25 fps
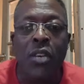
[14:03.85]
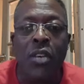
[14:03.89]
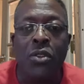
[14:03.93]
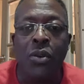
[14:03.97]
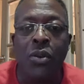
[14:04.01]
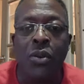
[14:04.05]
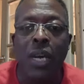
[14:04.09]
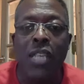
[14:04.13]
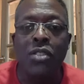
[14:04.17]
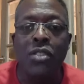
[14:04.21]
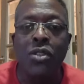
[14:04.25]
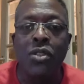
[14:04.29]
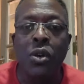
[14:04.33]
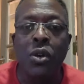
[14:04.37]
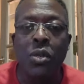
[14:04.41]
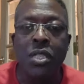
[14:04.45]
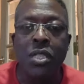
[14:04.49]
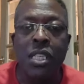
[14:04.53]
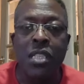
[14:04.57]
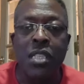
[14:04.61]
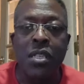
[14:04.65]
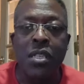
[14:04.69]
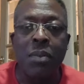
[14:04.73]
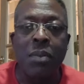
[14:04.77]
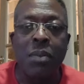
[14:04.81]
You guys notice
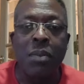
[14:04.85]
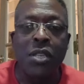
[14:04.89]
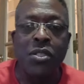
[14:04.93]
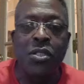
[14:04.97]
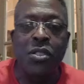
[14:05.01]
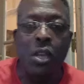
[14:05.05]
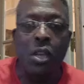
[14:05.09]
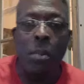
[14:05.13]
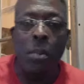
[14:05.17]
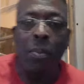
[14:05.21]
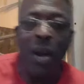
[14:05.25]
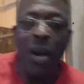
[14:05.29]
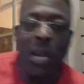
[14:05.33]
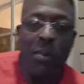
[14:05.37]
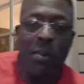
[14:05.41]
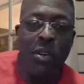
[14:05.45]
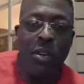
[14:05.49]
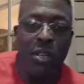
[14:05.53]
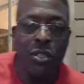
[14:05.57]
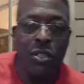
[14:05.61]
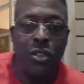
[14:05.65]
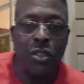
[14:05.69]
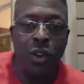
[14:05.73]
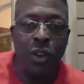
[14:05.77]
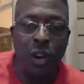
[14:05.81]
there's something else in your body
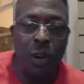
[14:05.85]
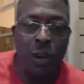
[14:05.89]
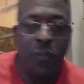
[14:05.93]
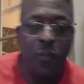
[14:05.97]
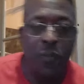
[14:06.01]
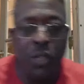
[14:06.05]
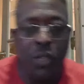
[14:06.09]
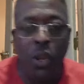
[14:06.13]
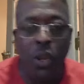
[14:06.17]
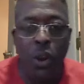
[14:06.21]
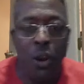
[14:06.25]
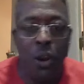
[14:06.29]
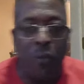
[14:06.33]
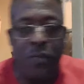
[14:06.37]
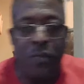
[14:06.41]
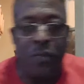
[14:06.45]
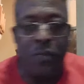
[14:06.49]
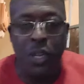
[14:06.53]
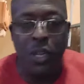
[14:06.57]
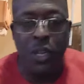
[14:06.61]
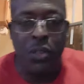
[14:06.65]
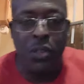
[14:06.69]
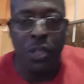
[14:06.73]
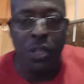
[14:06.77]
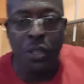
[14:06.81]
because you're off
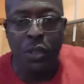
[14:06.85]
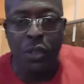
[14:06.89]
tilted.